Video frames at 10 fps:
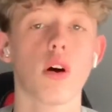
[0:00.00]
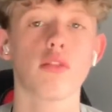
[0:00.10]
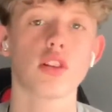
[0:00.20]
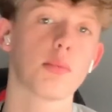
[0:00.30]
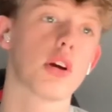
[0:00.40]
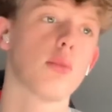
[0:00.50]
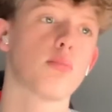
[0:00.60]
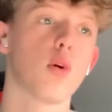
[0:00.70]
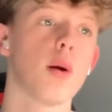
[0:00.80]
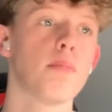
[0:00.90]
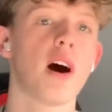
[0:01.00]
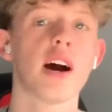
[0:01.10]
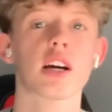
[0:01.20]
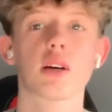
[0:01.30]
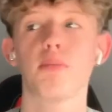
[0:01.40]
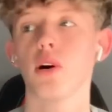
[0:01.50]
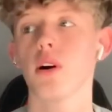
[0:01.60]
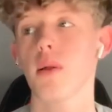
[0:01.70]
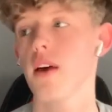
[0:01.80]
obviously we could have brought it back. But